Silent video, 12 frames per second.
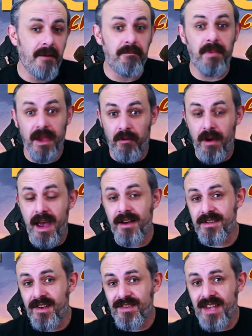Be aware,
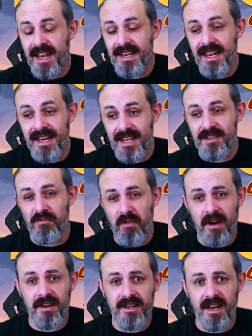as I said, it is a
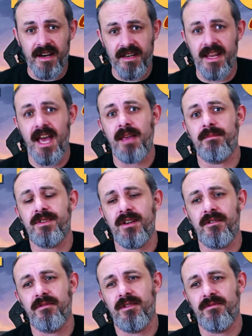one and done game.
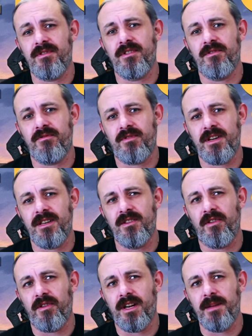So you're
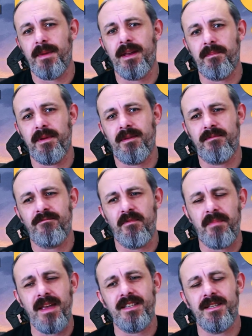not going to be able to be
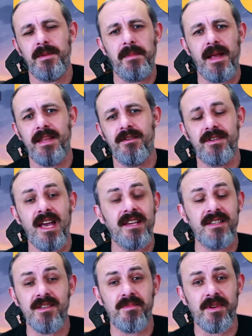repeatedly playing those
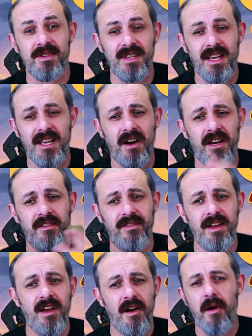cases because they're kind
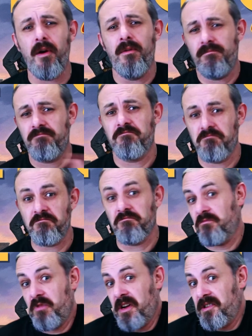of
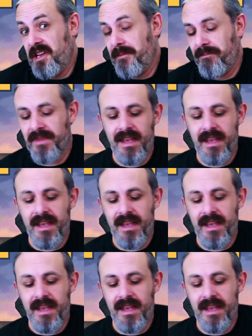one and done.